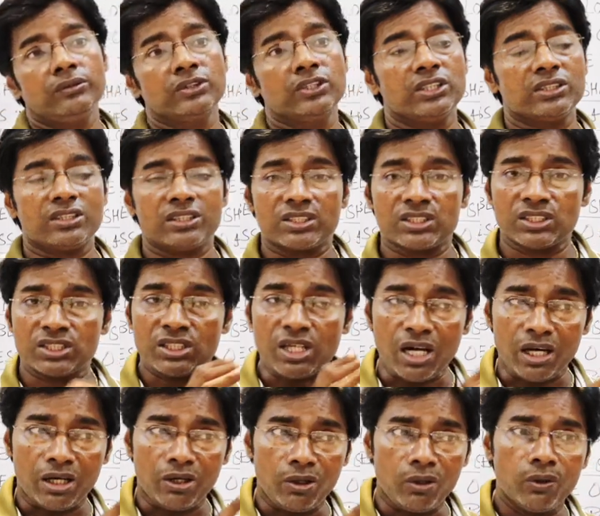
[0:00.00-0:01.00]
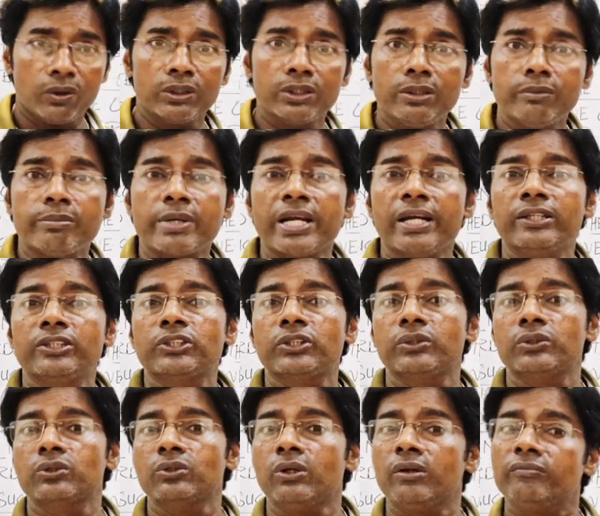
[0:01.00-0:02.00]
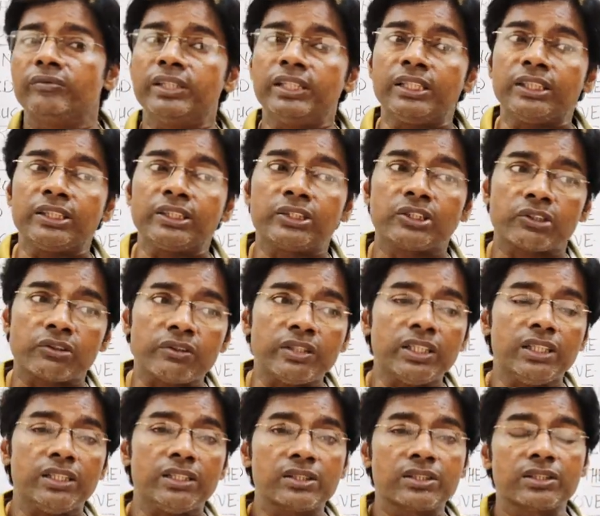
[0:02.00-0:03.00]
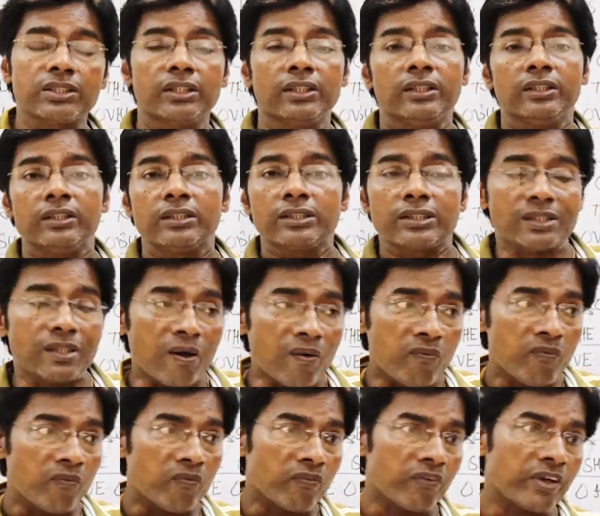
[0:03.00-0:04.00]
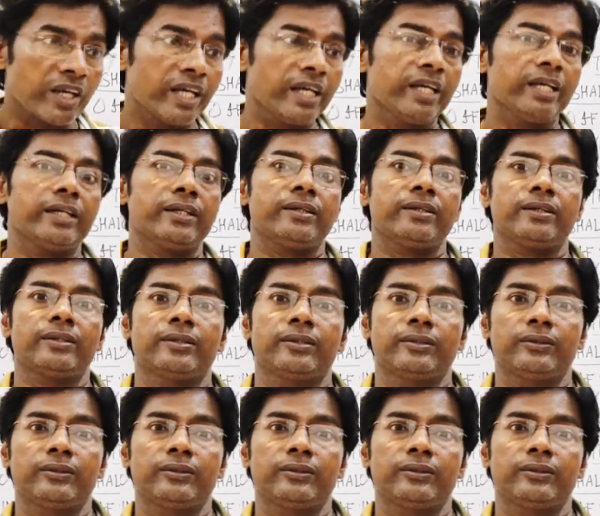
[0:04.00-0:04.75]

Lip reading: just stuck on the branches of the trees, somewhere